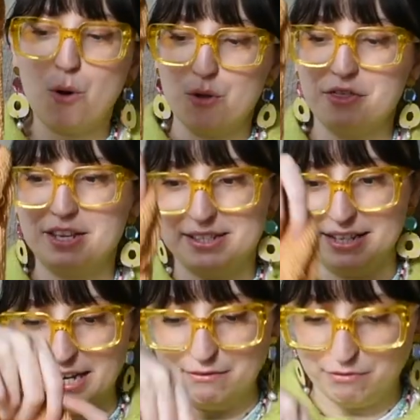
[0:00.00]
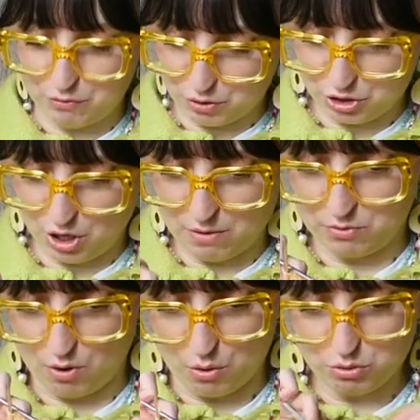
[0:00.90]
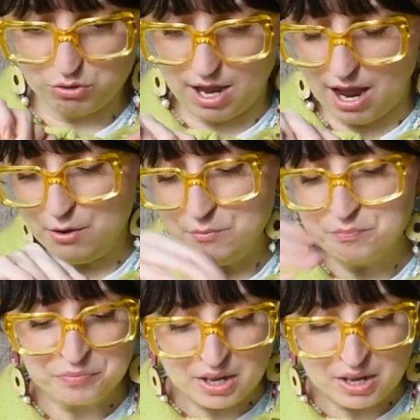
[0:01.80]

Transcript: on the sleeve for some rows now,